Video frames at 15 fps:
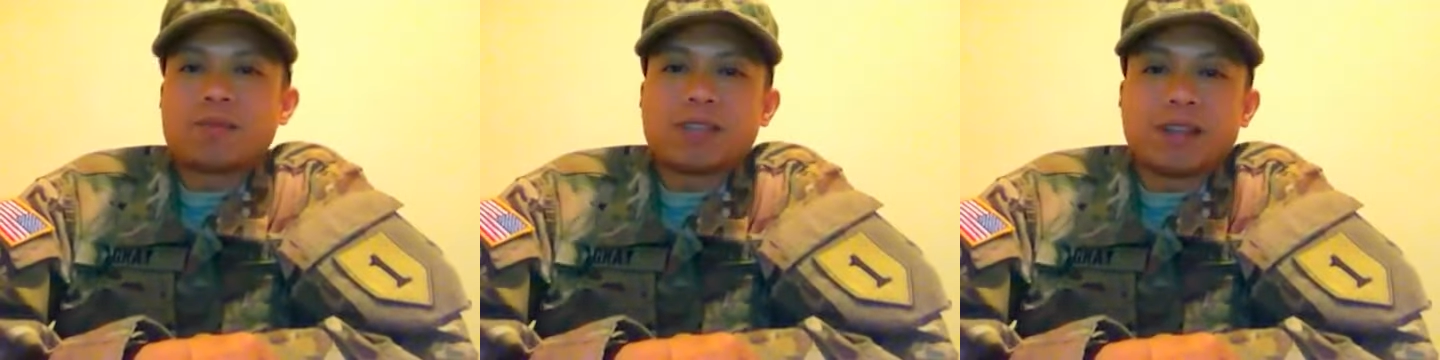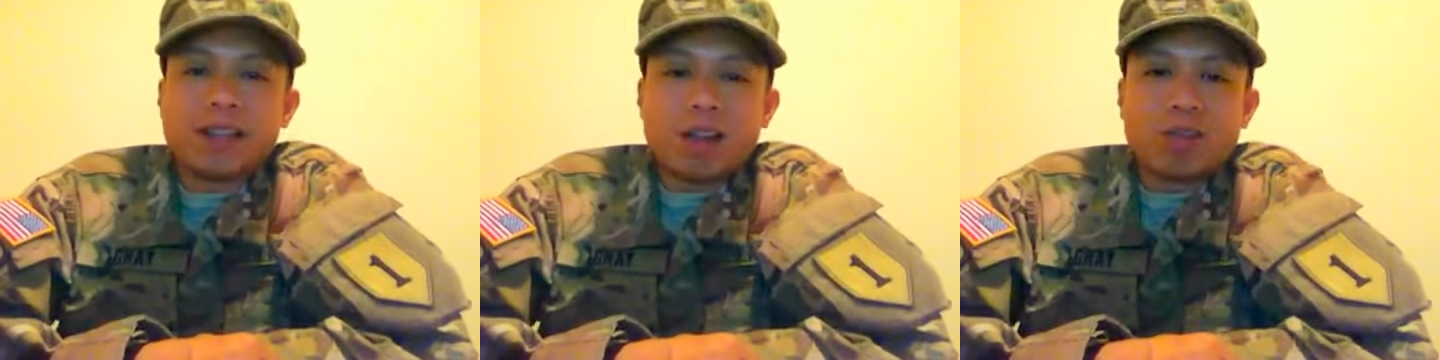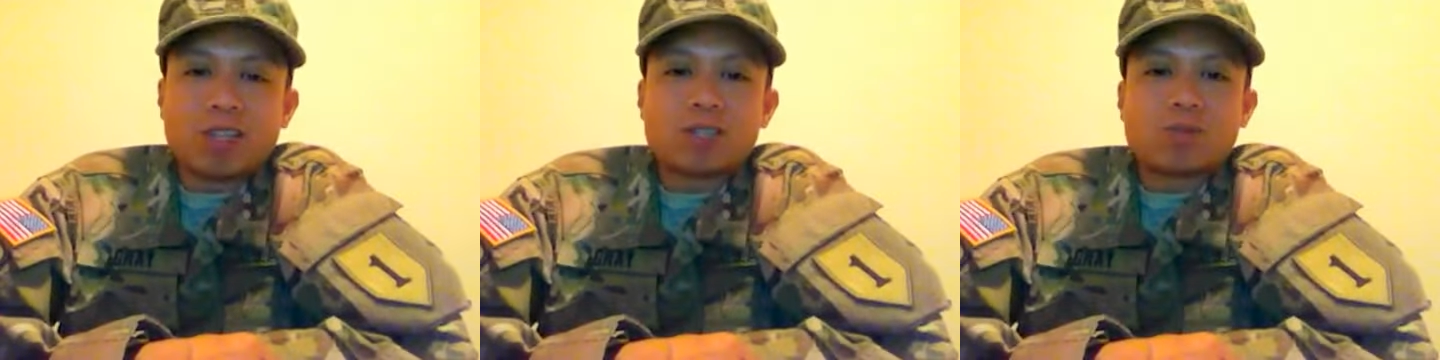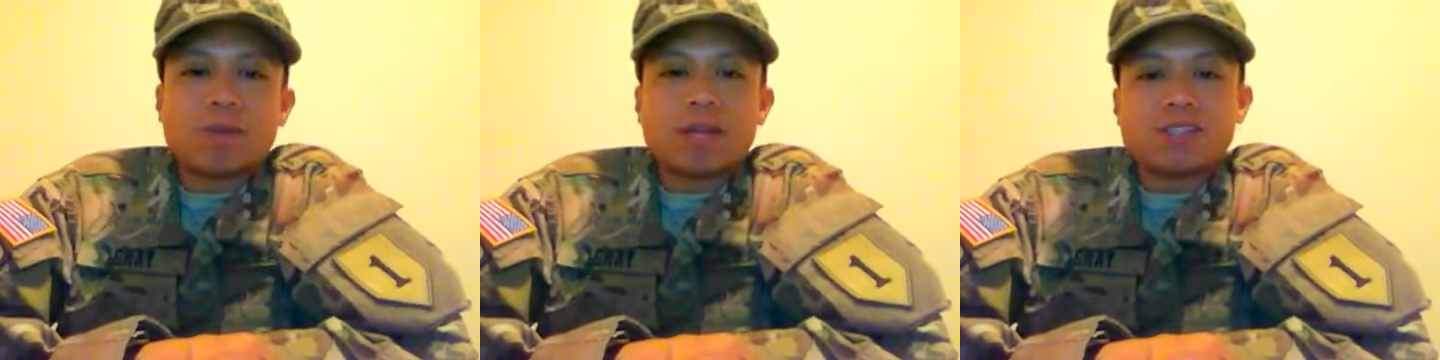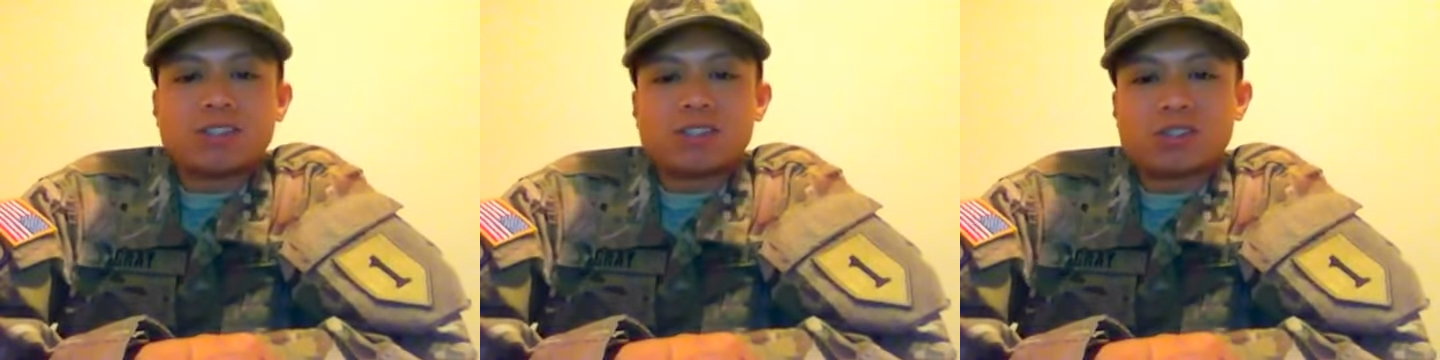I'm sending out this
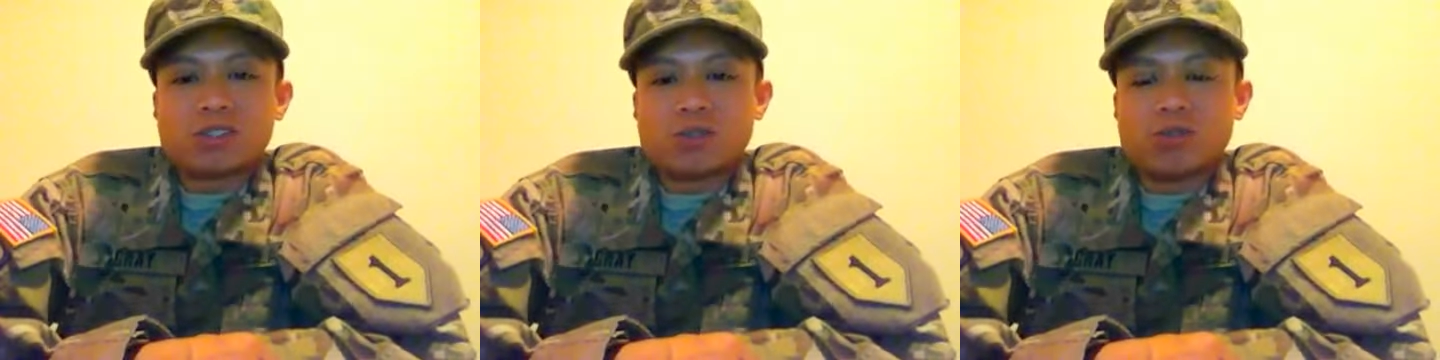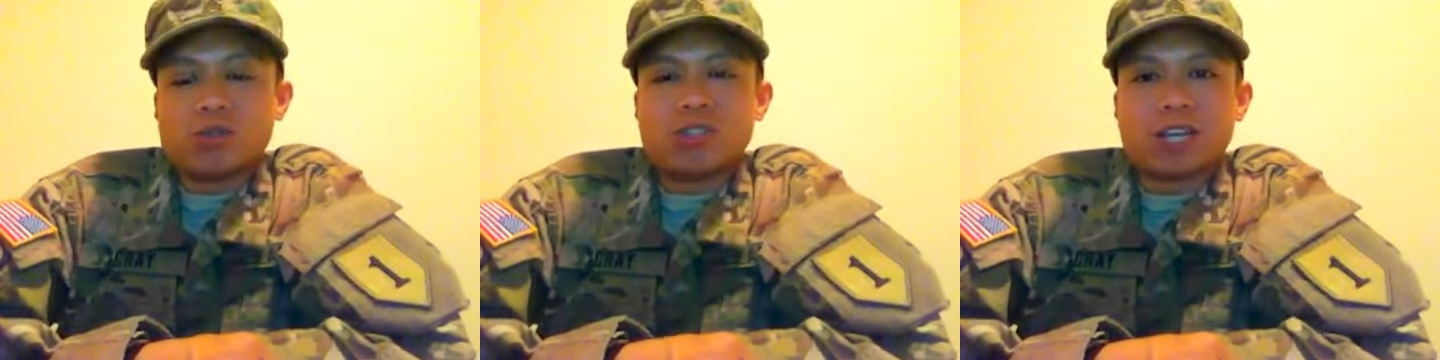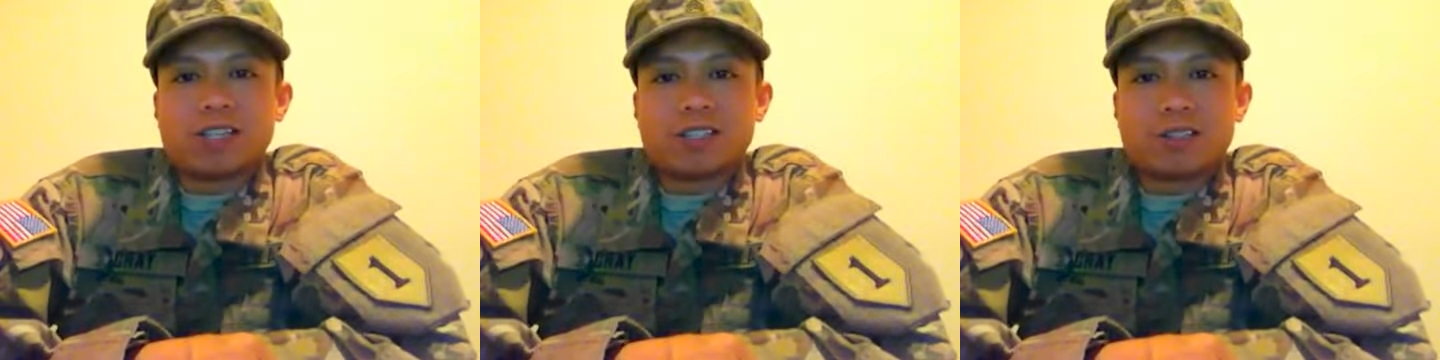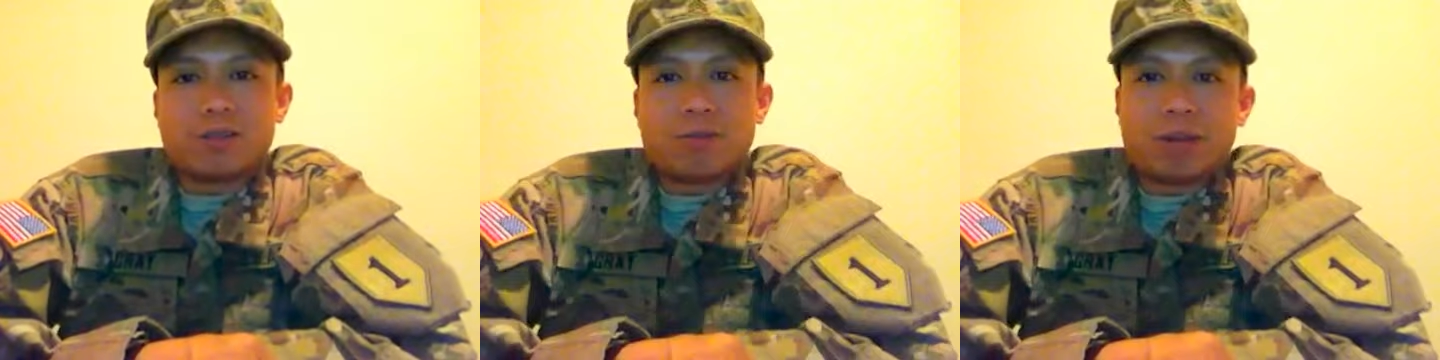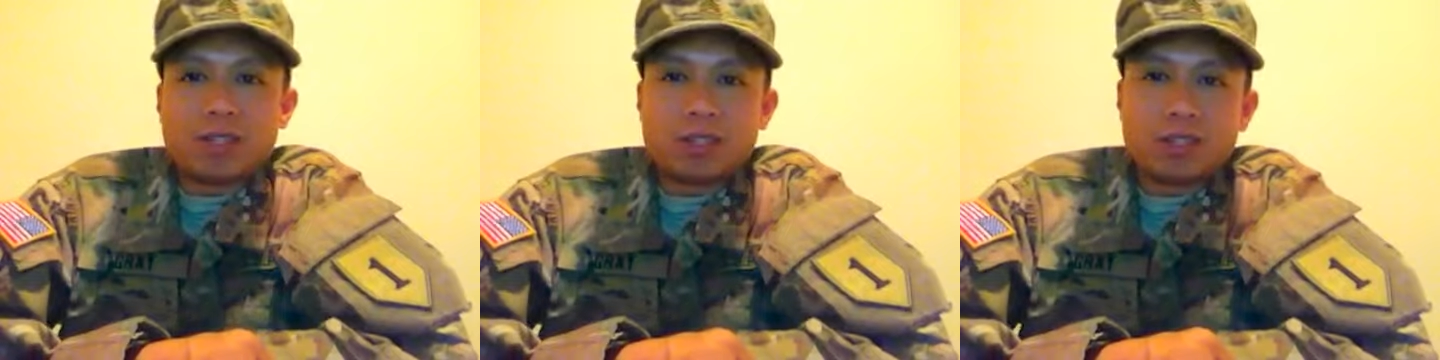message to
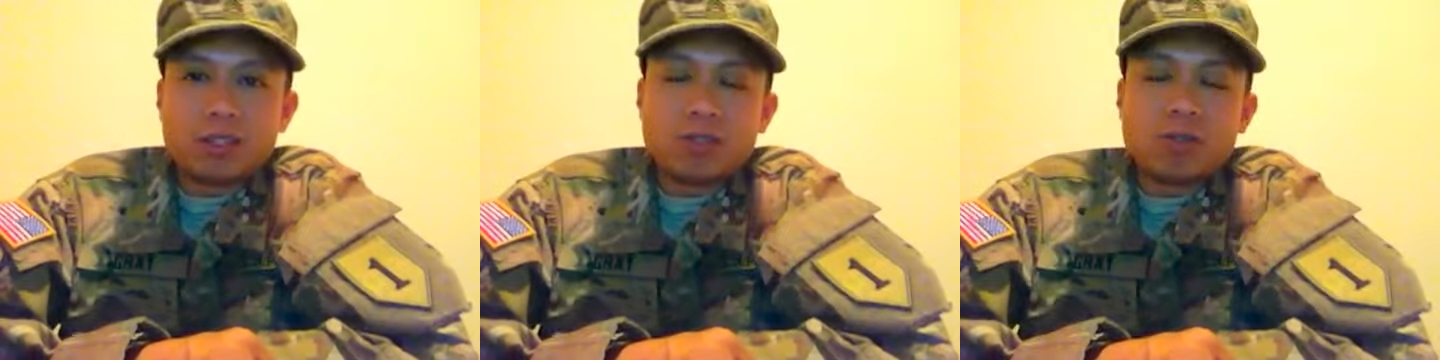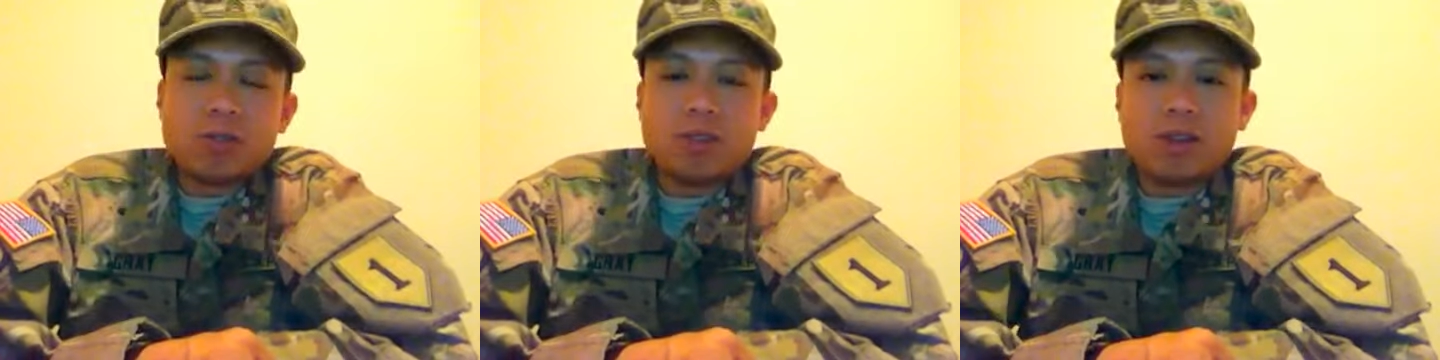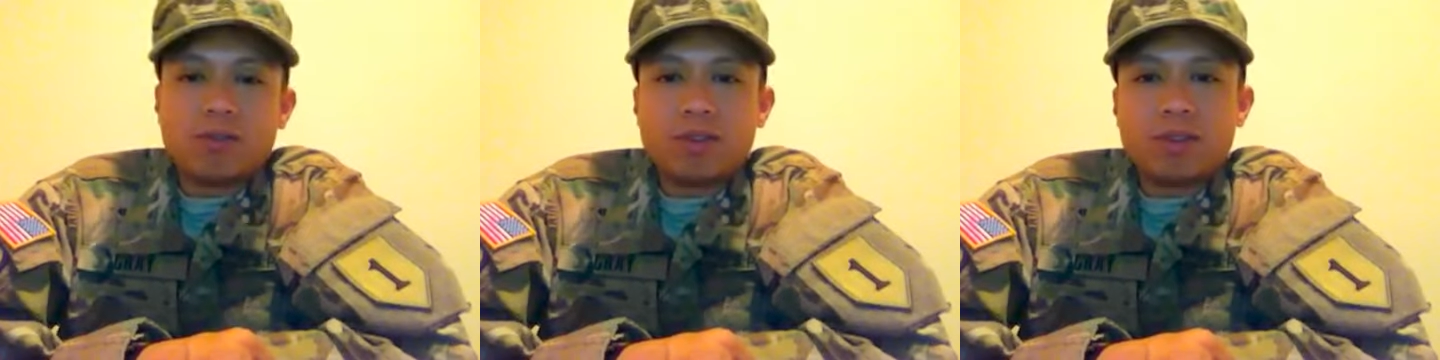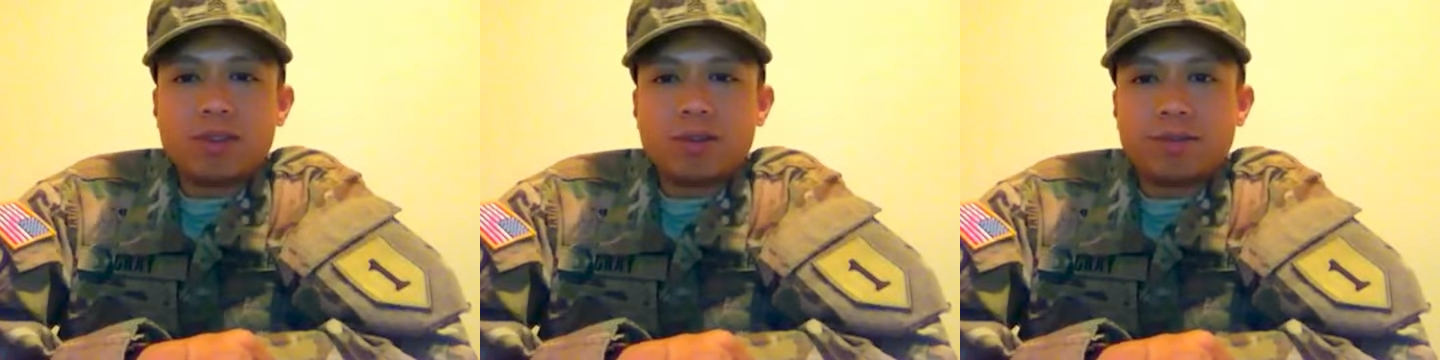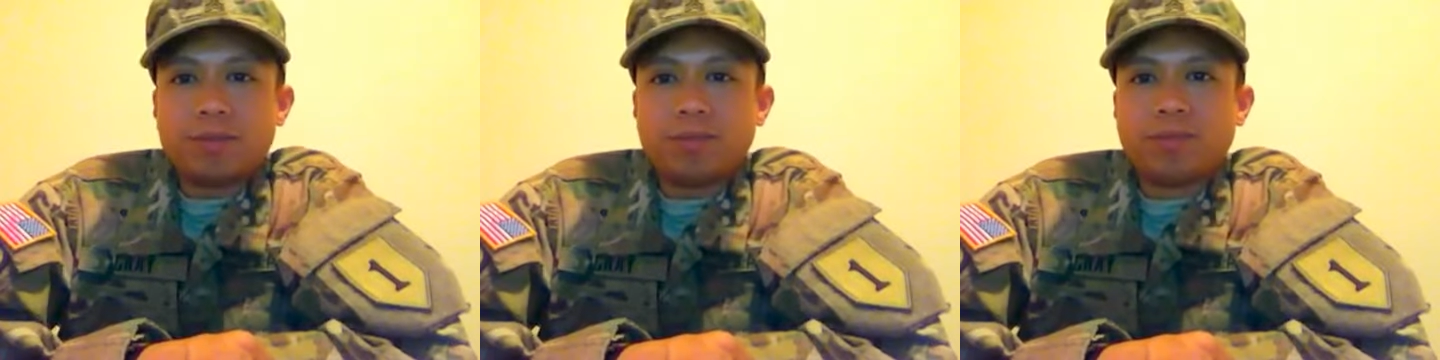Jason and my sister
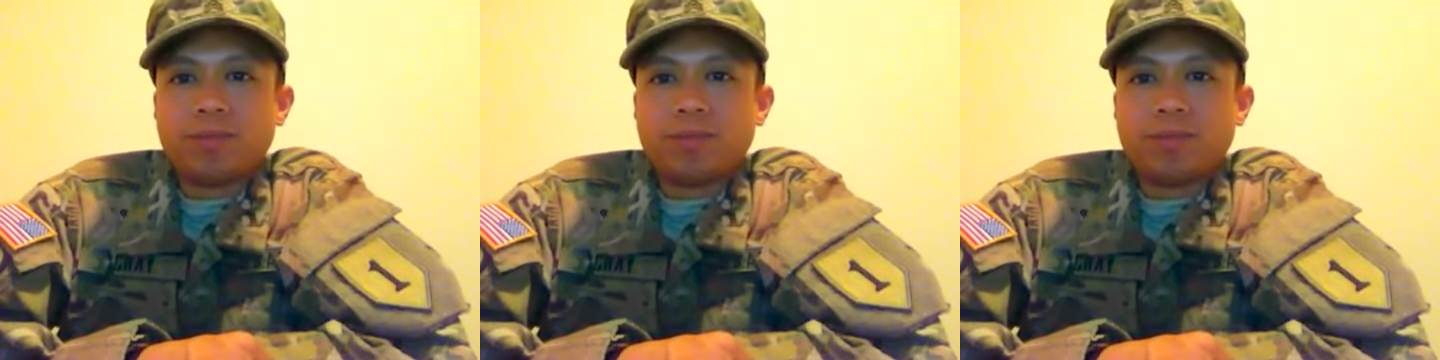Olivia.